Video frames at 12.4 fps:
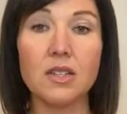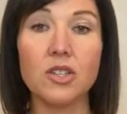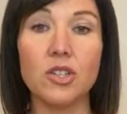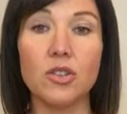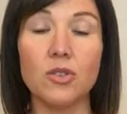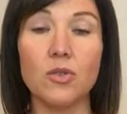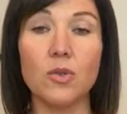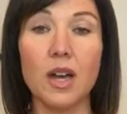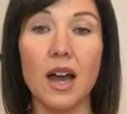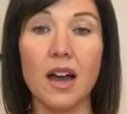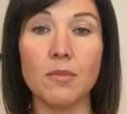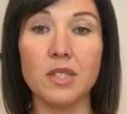to
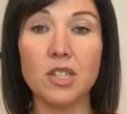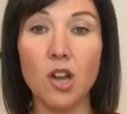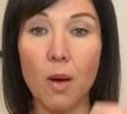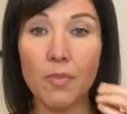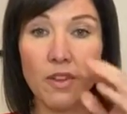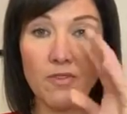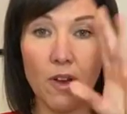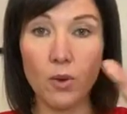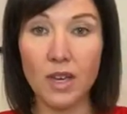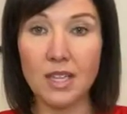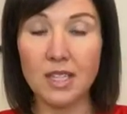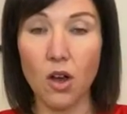um, stop the
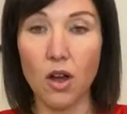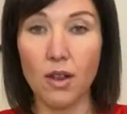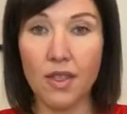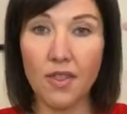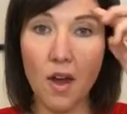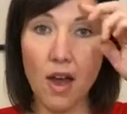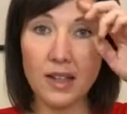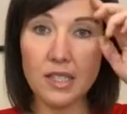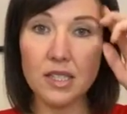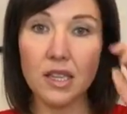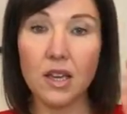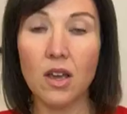focus on
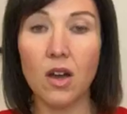thoughts